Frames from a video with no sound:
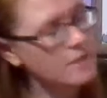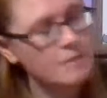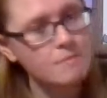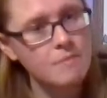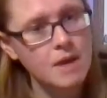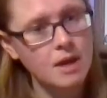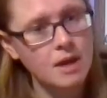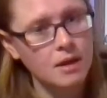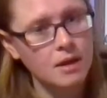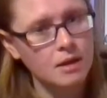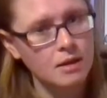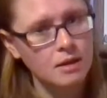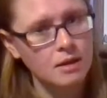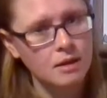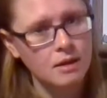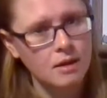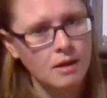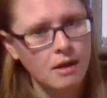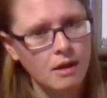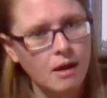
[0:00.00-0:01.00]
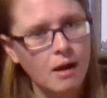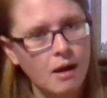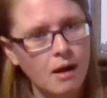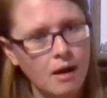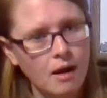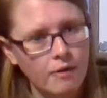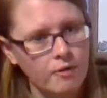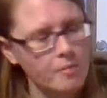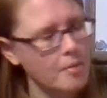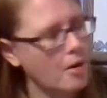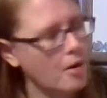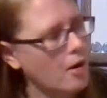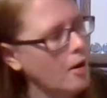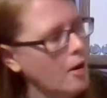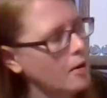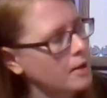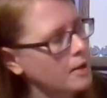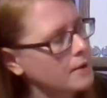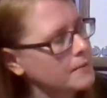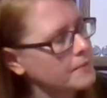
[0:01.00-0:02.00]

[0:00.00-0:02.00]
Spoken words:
middle of a bog.